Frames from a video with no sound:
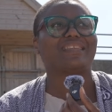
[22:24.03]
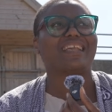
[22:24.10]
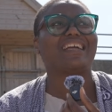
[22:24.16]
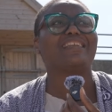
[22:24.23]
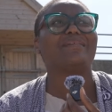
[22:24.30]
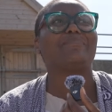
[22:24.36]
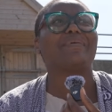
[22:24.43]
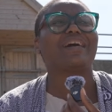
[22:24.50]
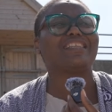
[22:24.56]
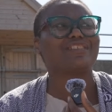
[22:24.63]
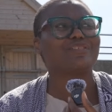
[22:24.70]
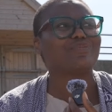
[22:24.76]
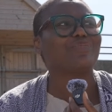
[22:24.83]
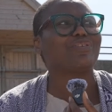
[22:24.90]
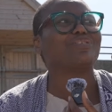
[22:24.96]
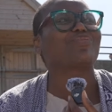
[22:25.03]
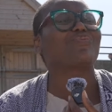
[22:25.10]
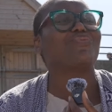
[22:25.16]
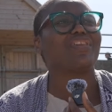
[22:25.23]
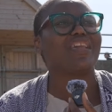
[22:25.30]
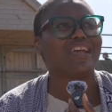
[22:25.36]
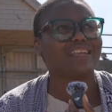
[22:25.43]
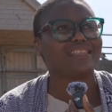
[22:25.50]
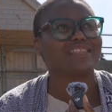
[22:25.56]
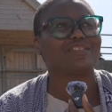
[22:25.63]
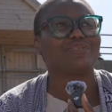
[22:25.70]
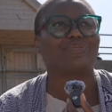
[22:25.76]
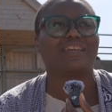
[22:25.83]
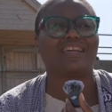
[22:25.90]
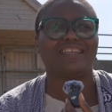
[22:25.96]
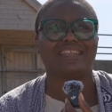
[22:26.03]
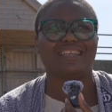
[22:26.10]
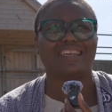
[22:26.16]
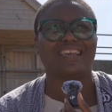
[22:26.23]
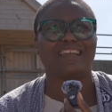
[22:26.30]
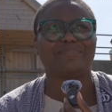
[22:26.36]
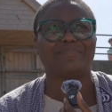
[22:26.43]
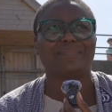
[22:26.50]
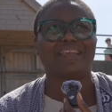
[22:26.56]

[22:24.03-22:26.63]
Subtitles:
And the battle was fierce to get here,